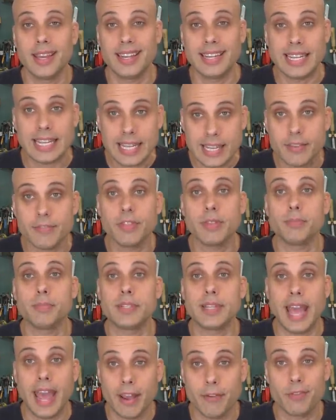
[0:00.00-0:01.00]
and give them
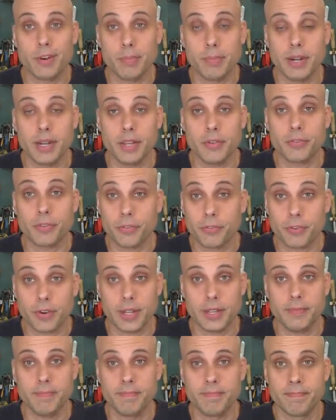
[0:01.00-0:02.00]
to everybody for free,